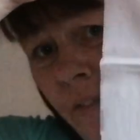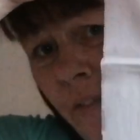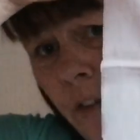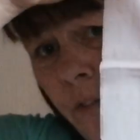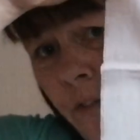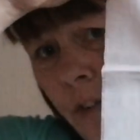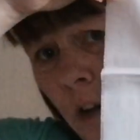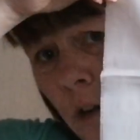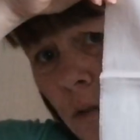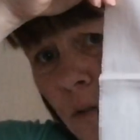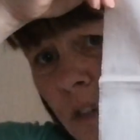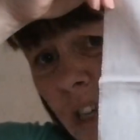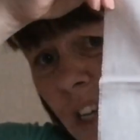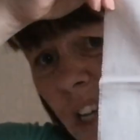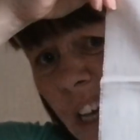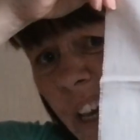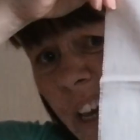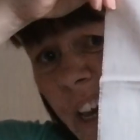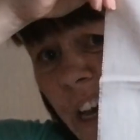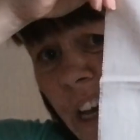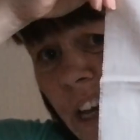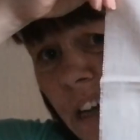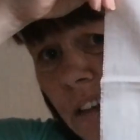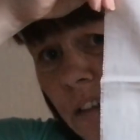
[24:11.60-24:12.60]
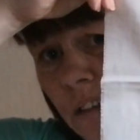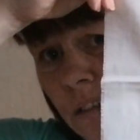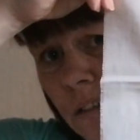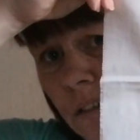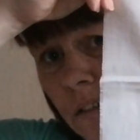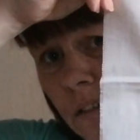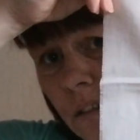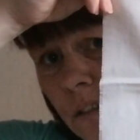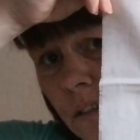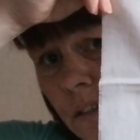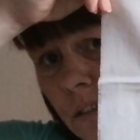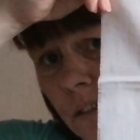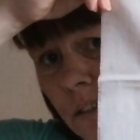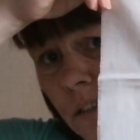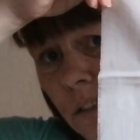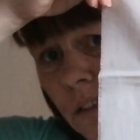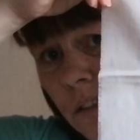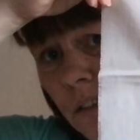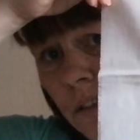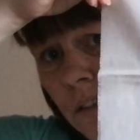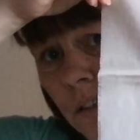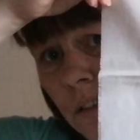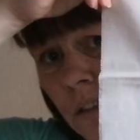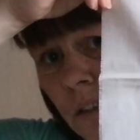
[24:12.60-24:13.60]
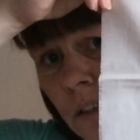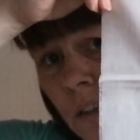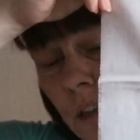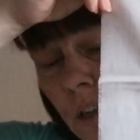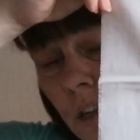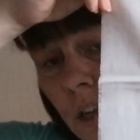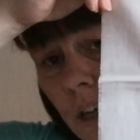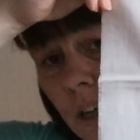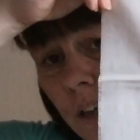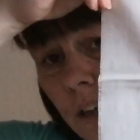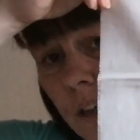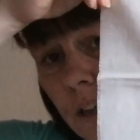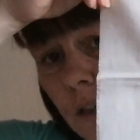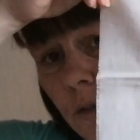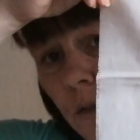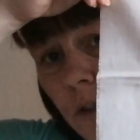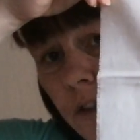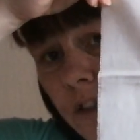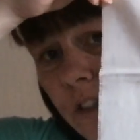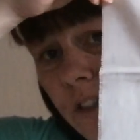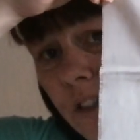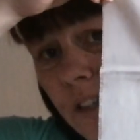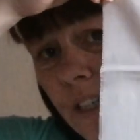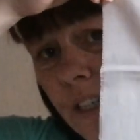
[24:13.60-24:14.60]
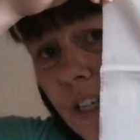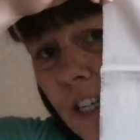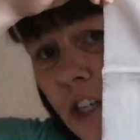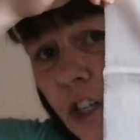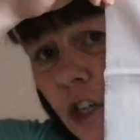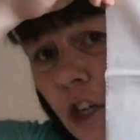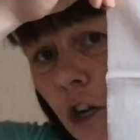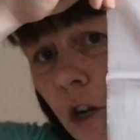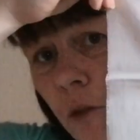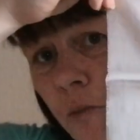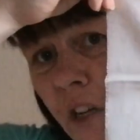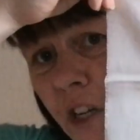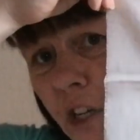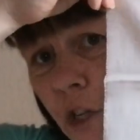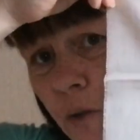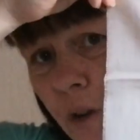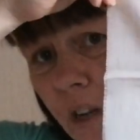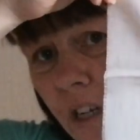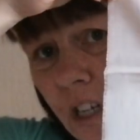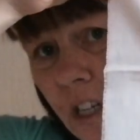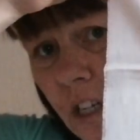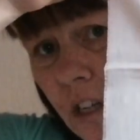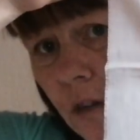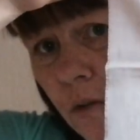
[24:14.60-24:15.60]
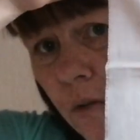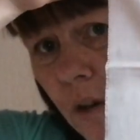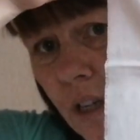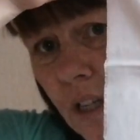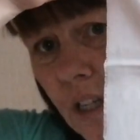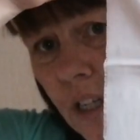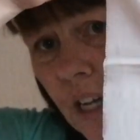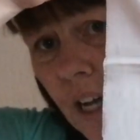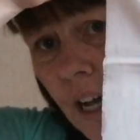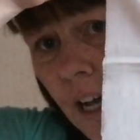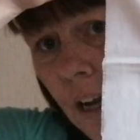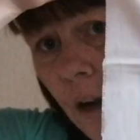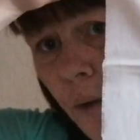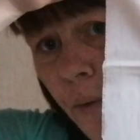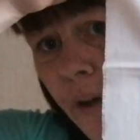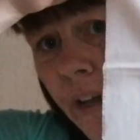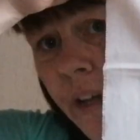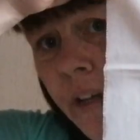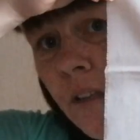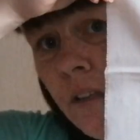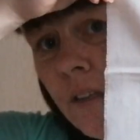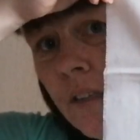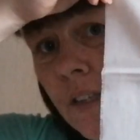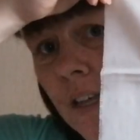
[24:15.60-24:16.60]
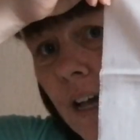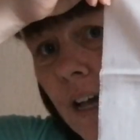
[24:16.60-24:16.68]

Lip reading: FFO'd it yet. This was the Stitch On Me 2020 Halloween